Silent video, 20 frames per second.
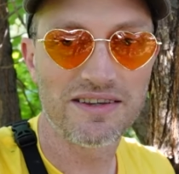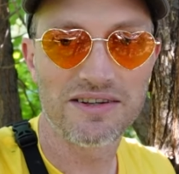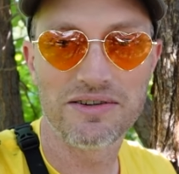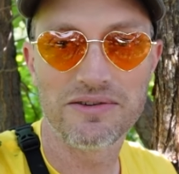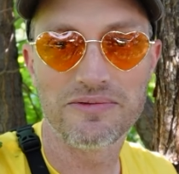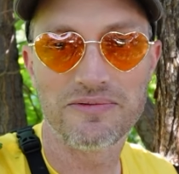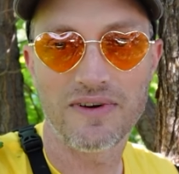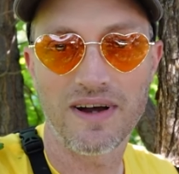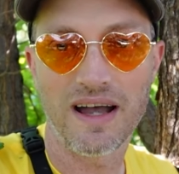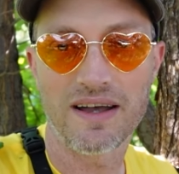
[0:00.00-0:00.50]
the
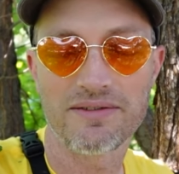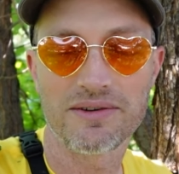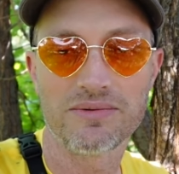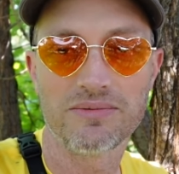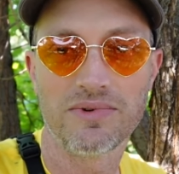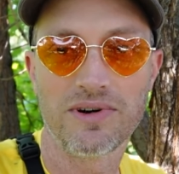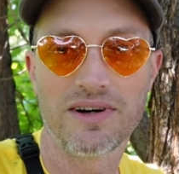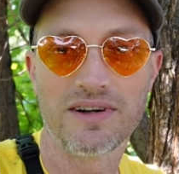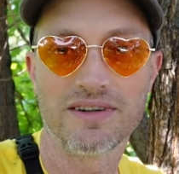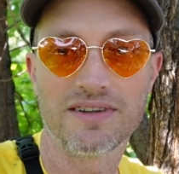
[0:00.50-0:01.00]
new
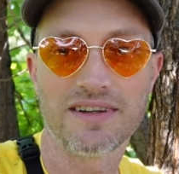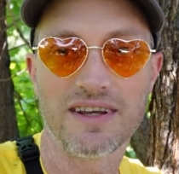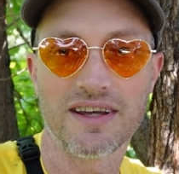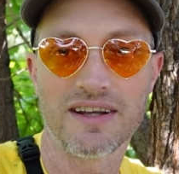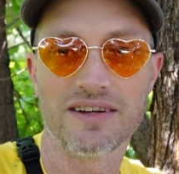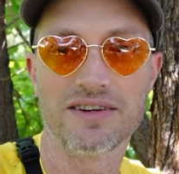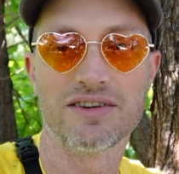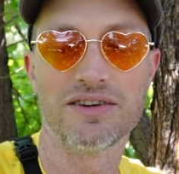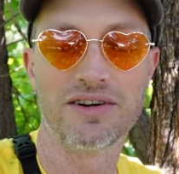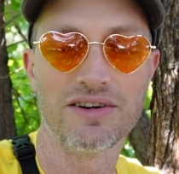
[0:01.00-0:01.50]
5-in-1
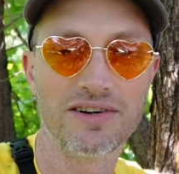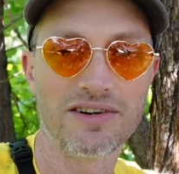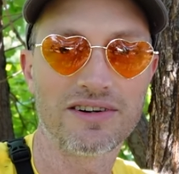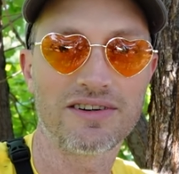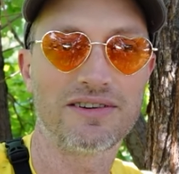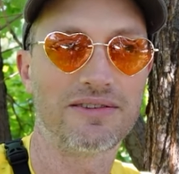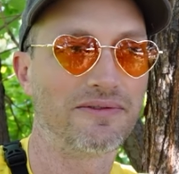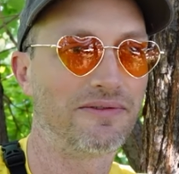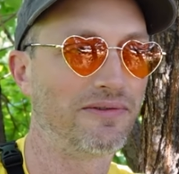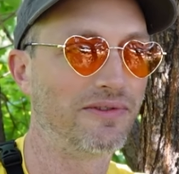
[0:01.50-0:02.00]
can
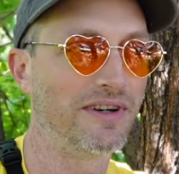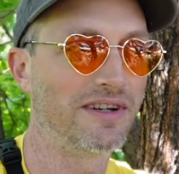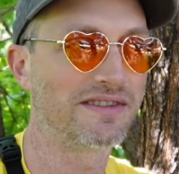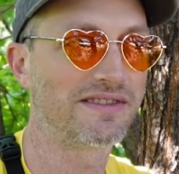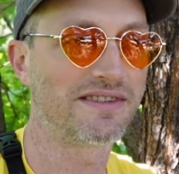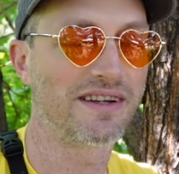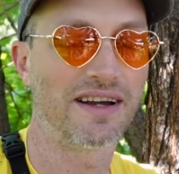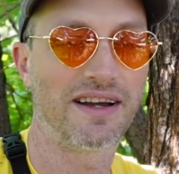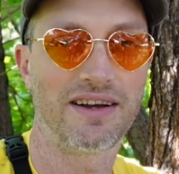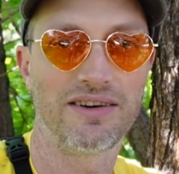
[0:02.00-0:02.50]
nurk,
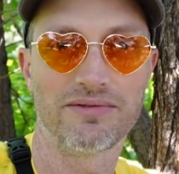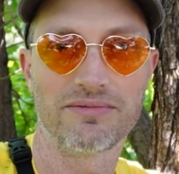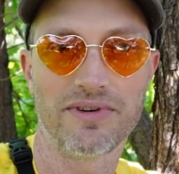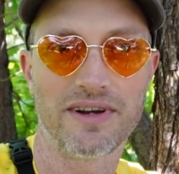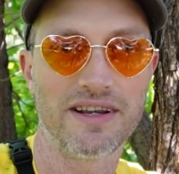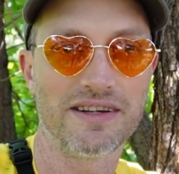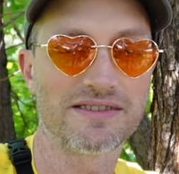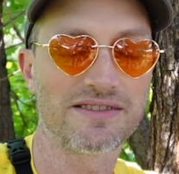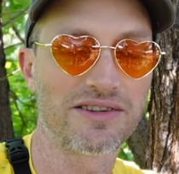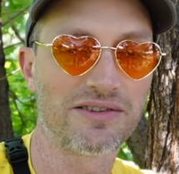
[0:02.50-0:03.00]
freestyle,
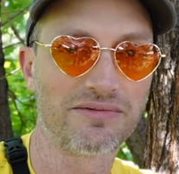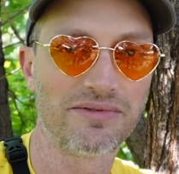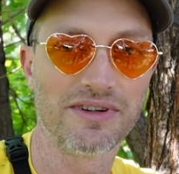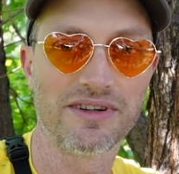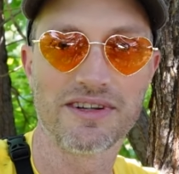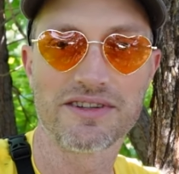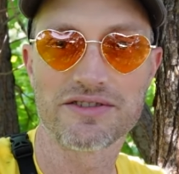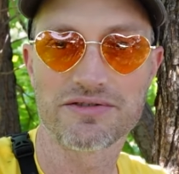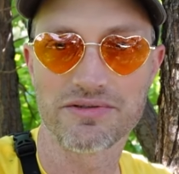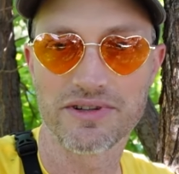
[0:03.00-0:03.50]
race,
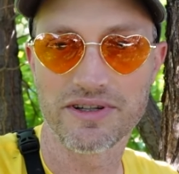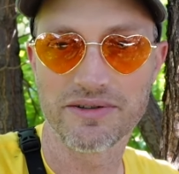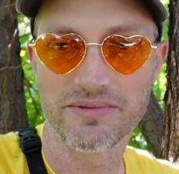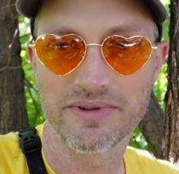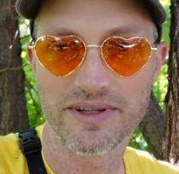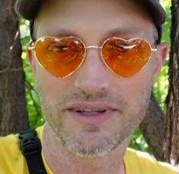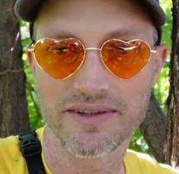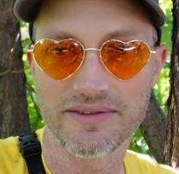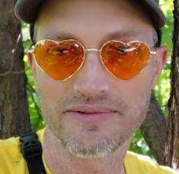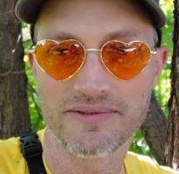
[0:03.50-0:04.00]
guerrilla, tree
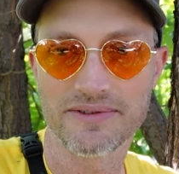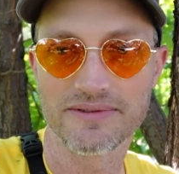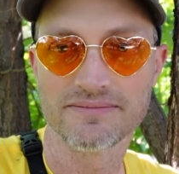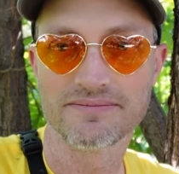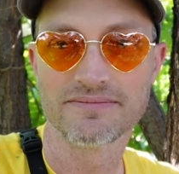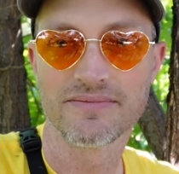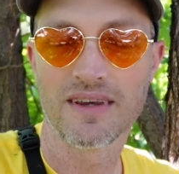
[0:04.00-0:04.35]
weave.